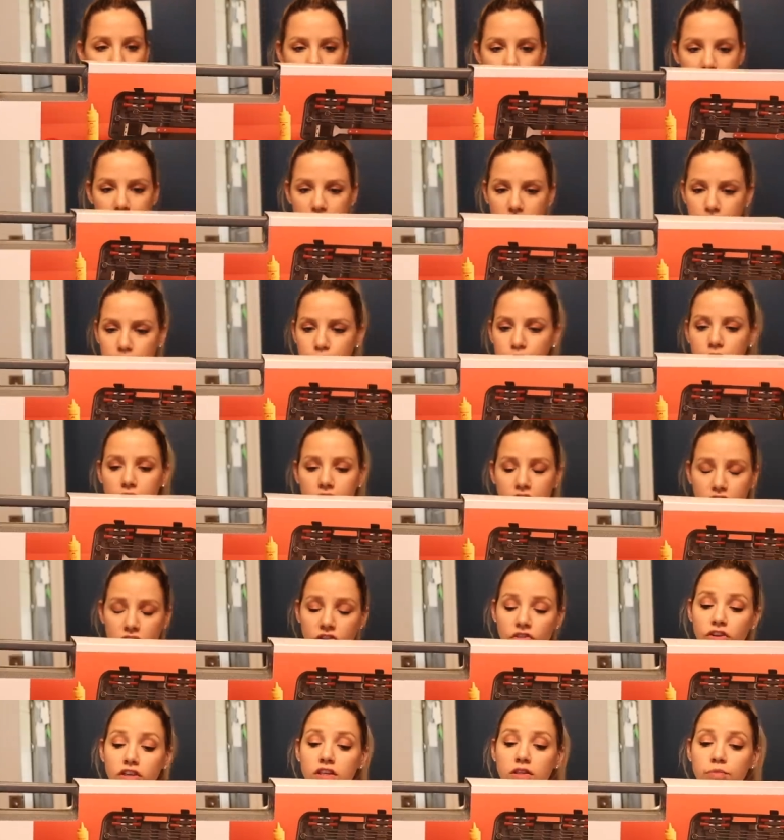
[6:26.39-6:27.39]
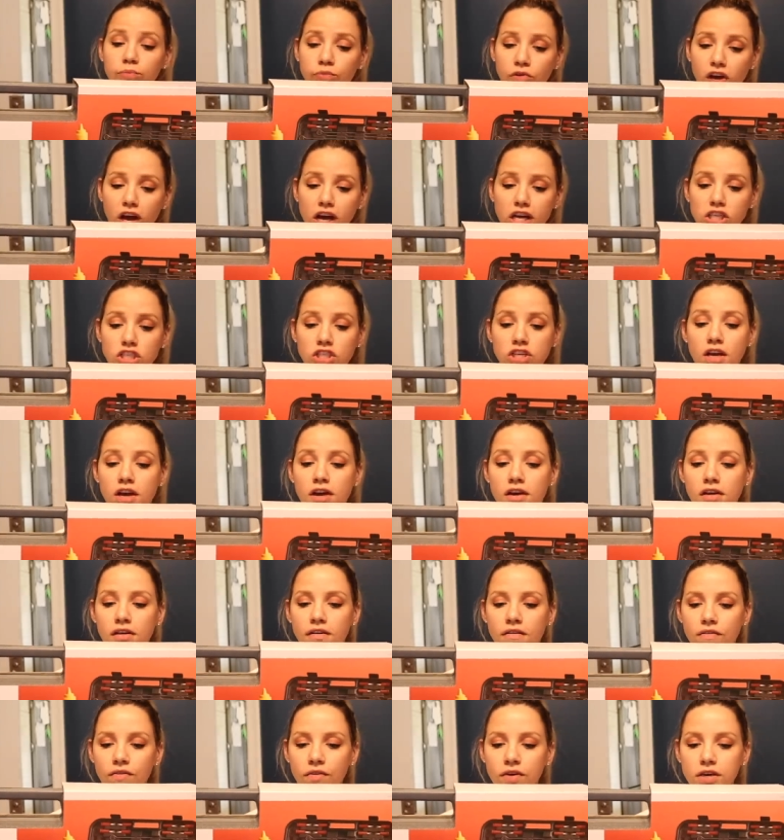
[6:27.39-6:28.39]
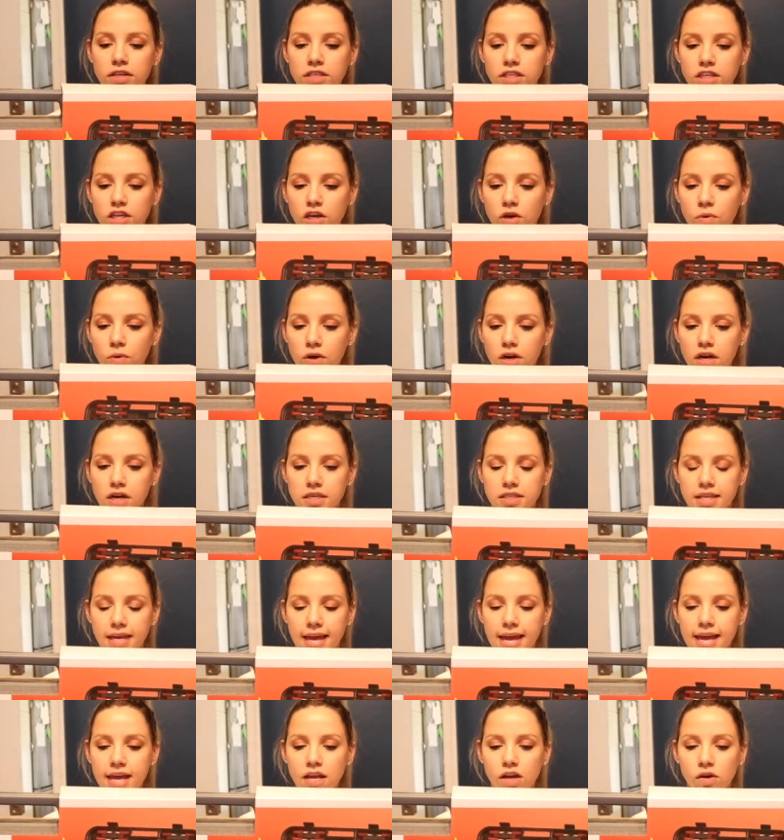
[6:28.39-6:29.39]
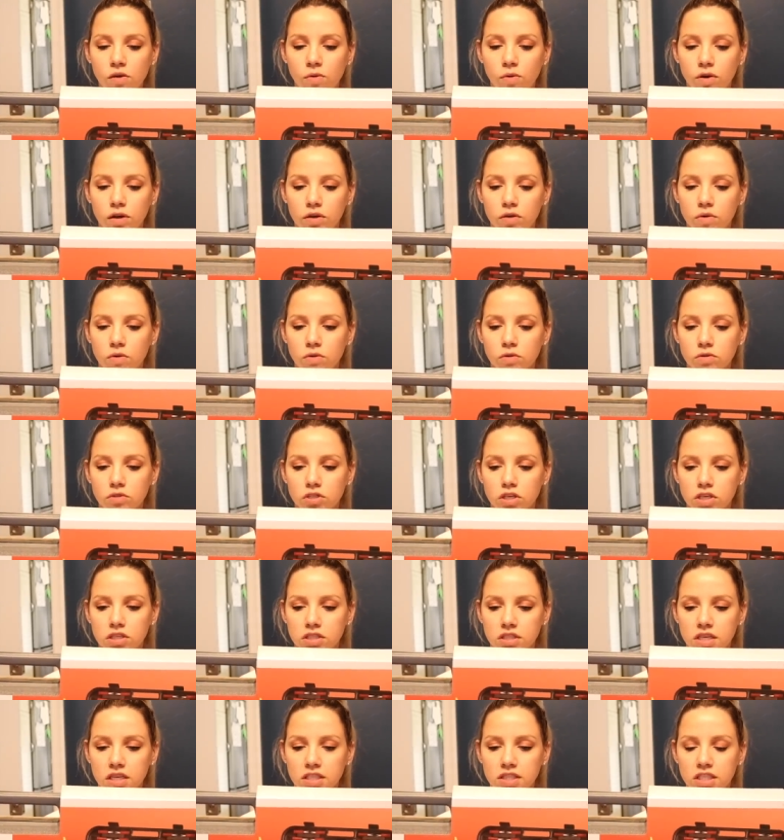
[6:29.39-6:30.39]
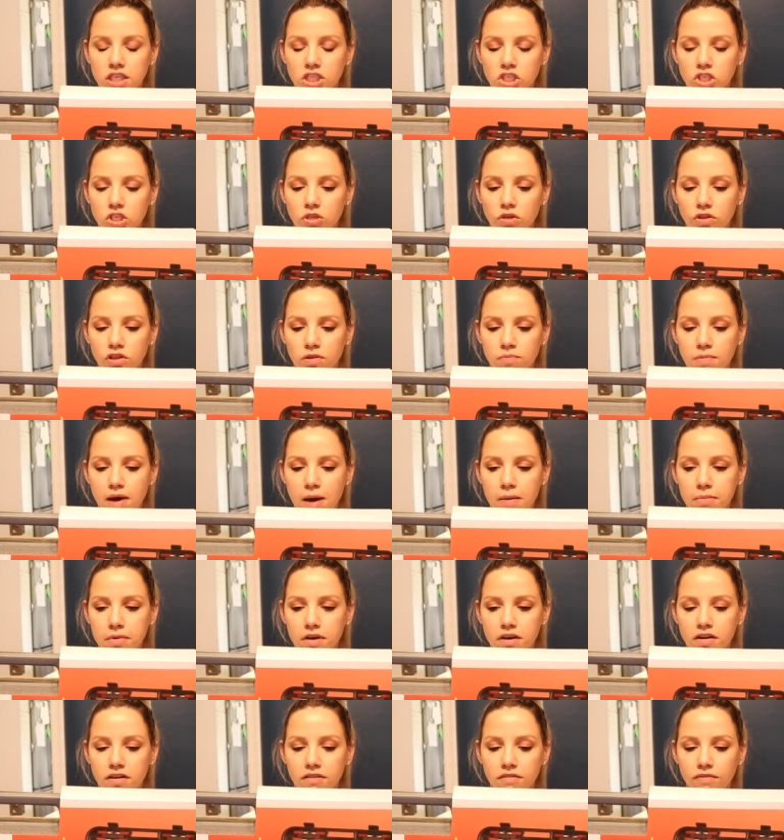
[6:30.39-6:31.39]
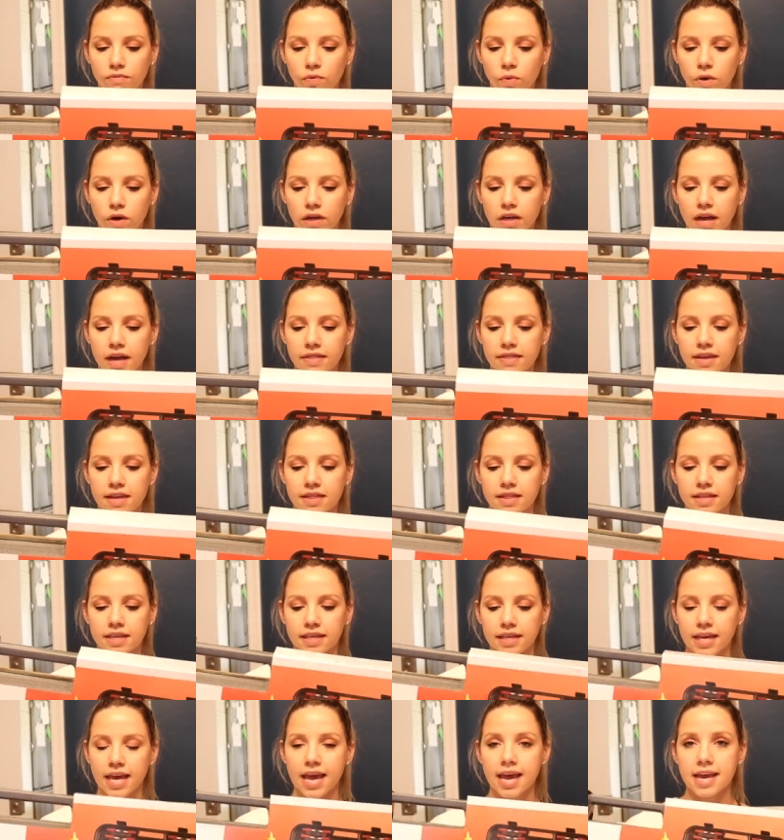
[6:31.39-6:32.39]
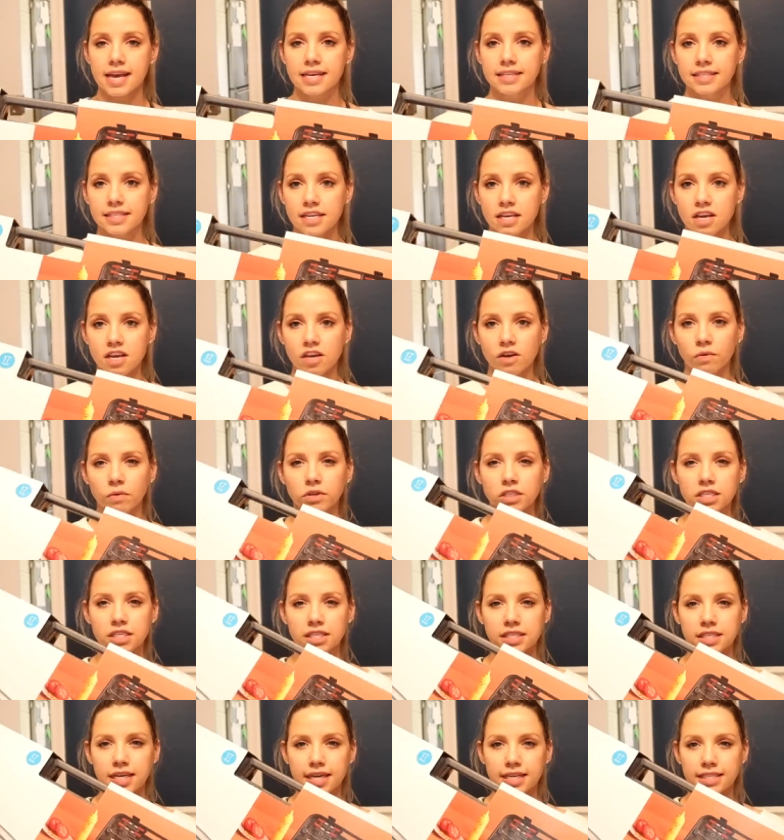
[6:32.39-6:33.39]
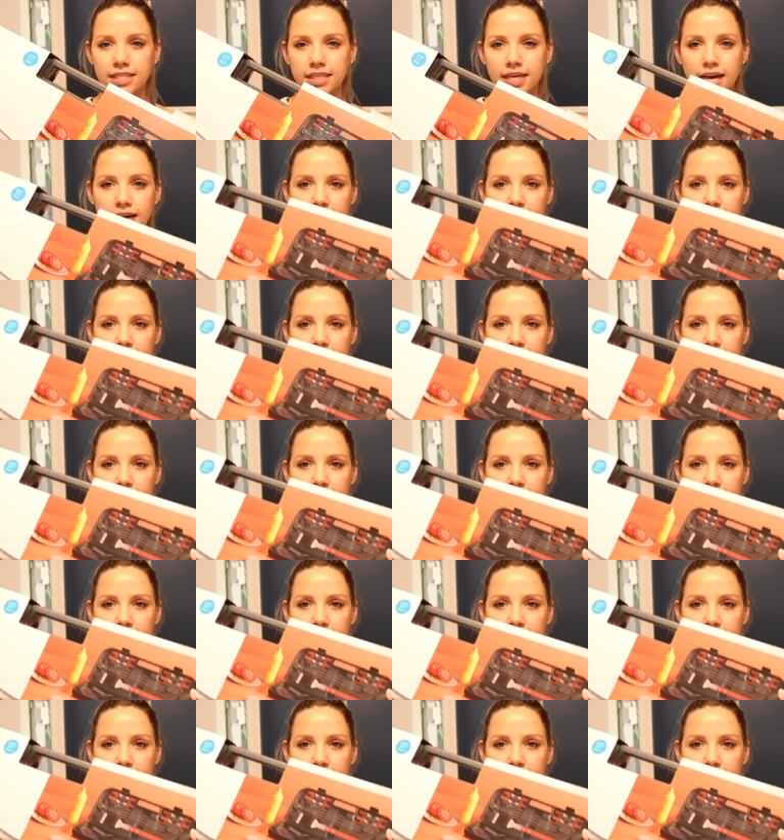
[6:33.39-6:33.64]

br grill brush, four skewers, eight corn holders, a digital thermometer, fork, and then the case which is nice to